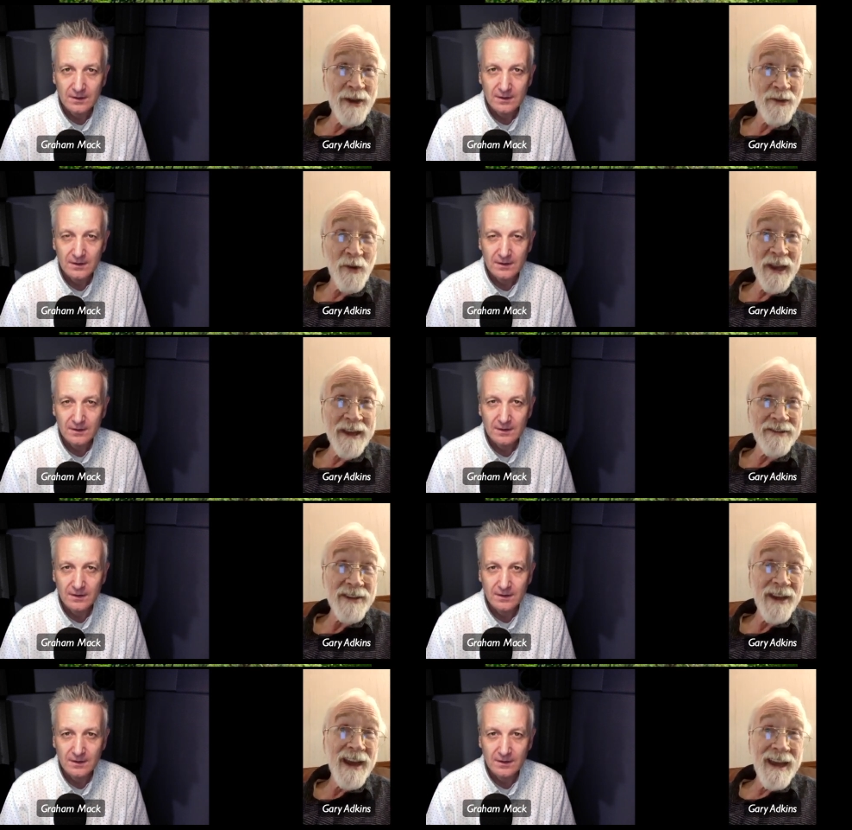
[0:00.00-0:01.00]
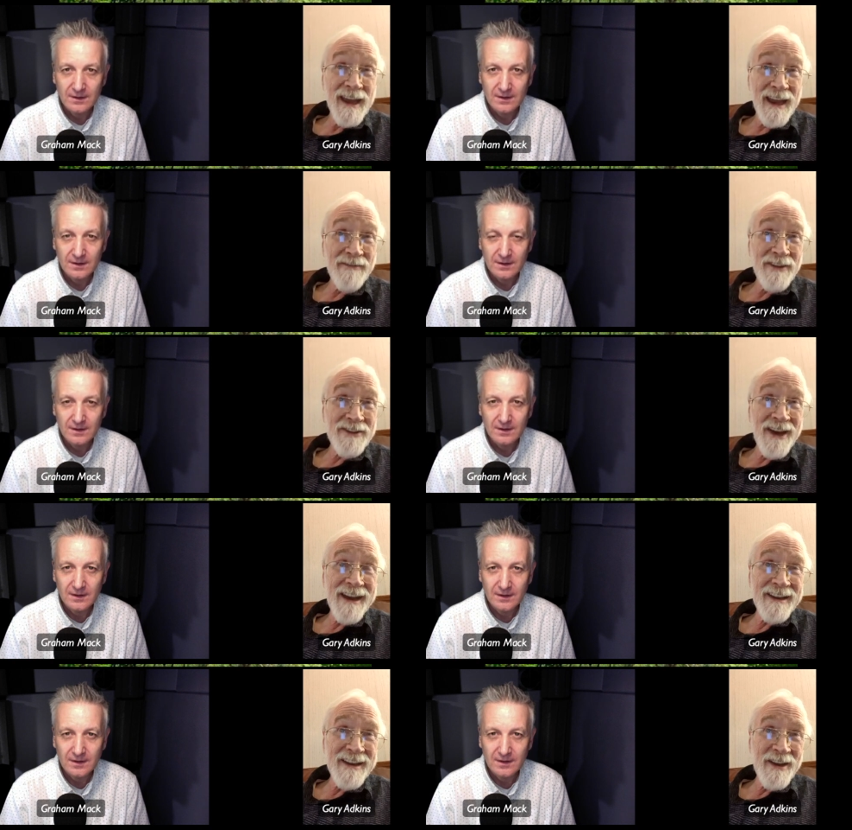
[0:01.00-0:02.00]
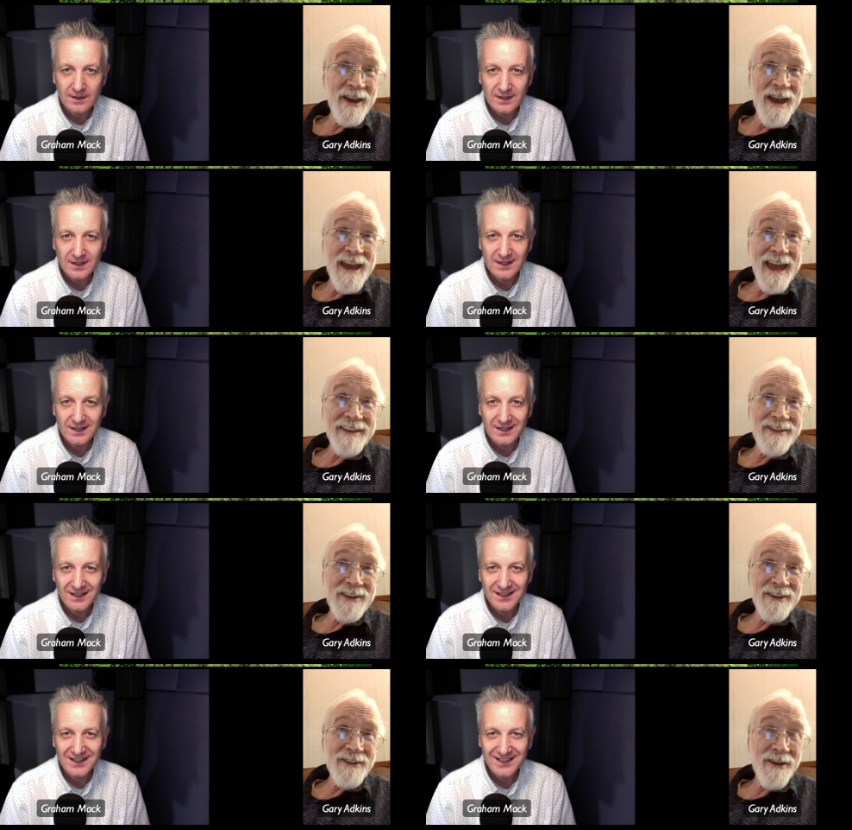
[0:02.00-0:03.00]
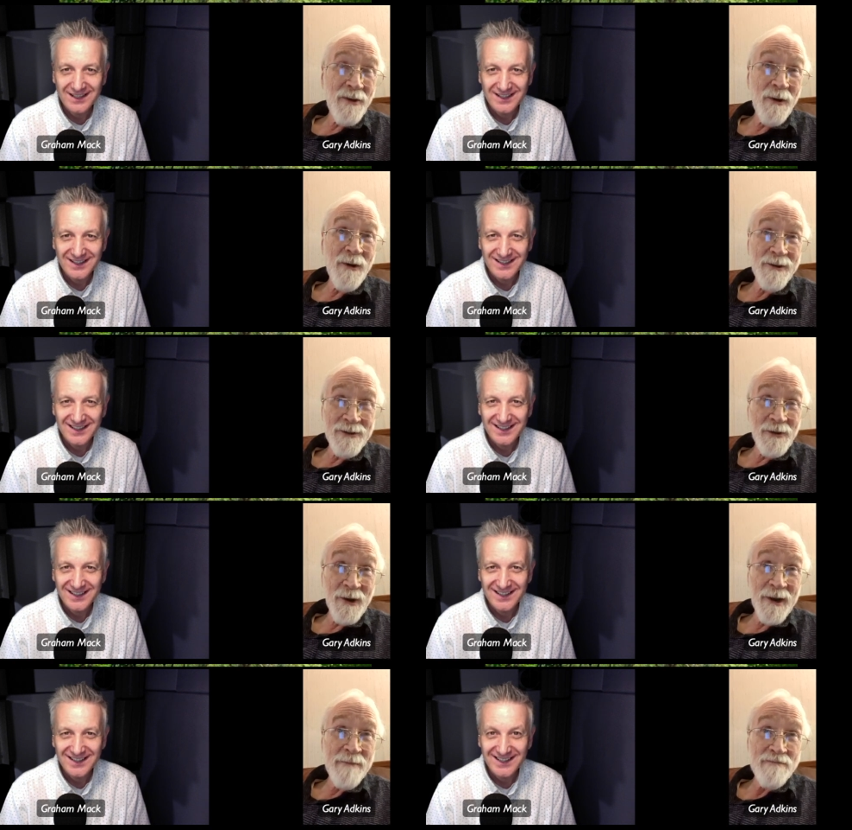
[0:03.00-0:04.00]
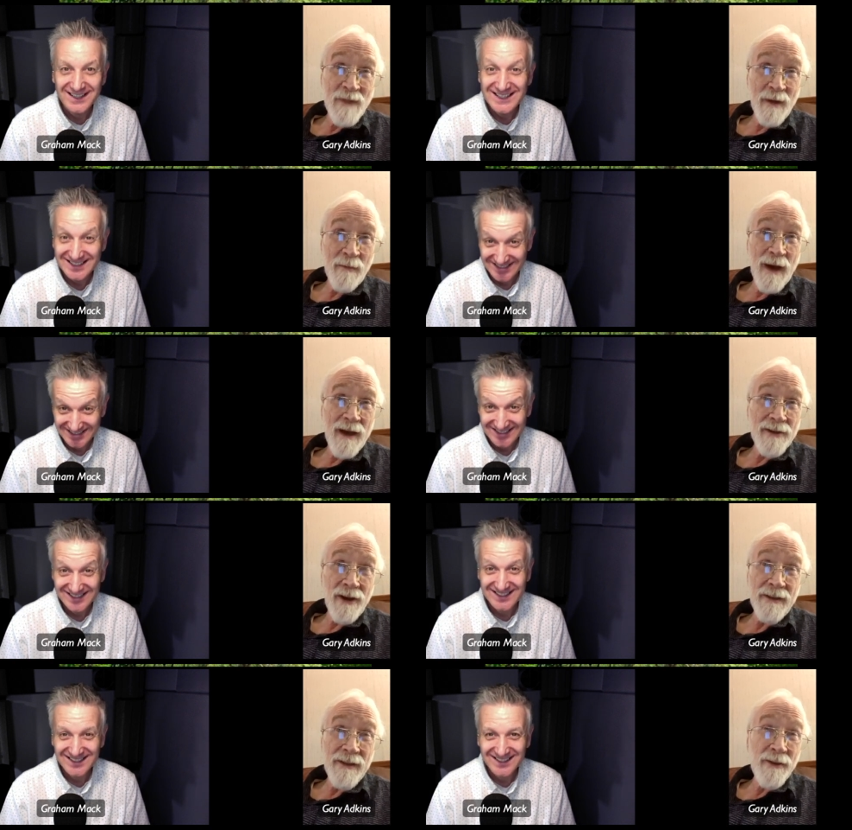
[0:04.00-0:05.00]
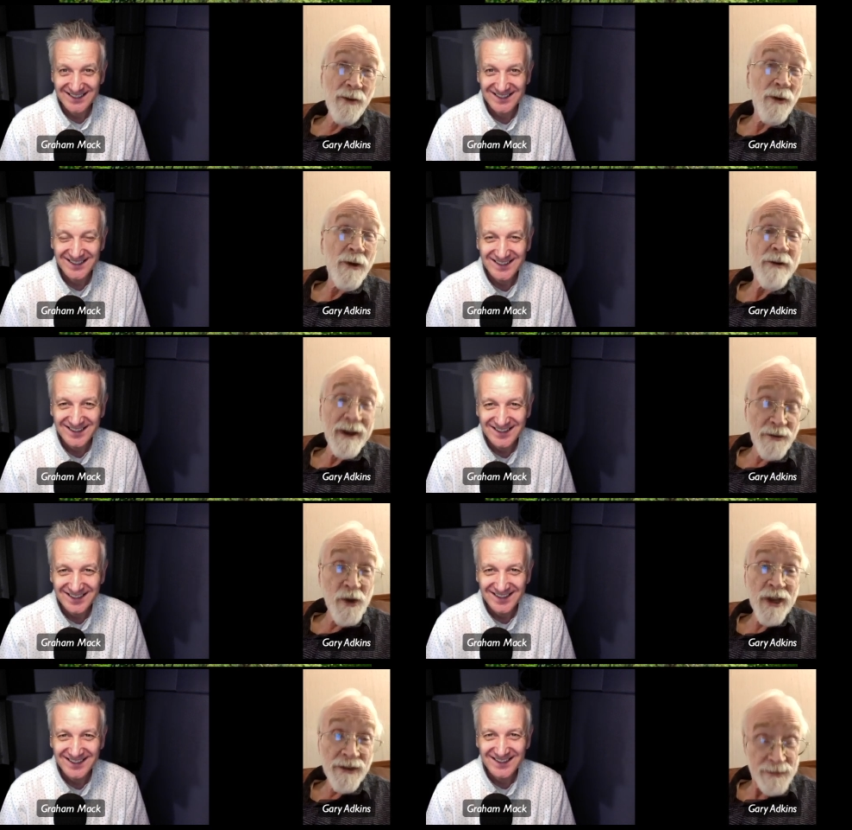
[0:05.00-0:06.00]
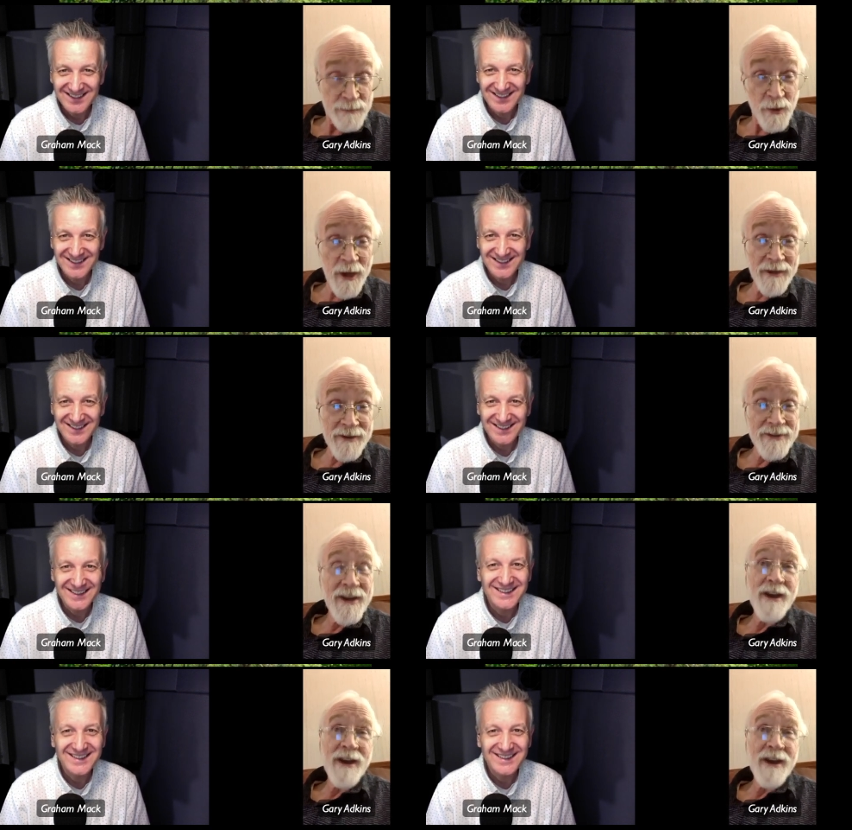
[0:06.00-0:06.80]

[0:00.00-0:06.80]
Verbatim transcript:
Speaker 1: 20s, and I've decided that it's a horror story about it's called The Horror at Creal Springs.